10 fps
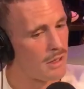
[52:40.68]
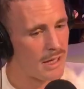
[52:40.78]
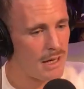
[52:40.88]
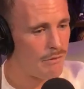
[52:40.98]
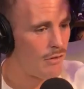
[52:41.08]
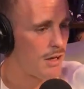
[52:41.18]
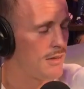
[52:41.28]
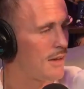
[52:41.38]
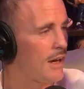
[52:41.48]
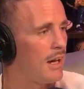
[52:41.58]
going to keep
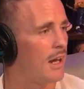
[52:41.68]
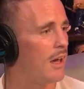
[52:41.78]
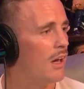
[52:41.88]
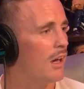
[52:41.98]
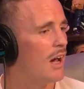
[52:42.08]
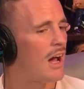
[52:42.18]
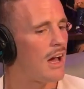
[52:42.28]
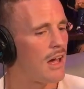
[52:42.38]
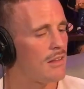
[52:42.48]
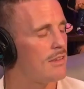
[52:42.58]
fucking taking it
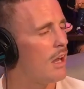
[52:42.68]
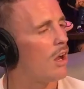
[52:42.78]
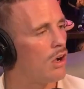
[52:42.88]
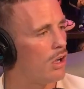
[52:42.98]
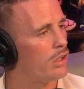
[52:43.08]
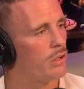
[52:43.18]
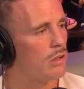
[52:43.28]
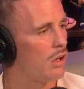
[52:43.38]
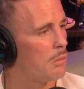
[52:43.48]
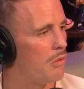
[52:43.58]
until I can't do
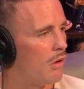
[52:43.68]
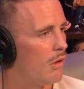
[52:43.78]
it no more.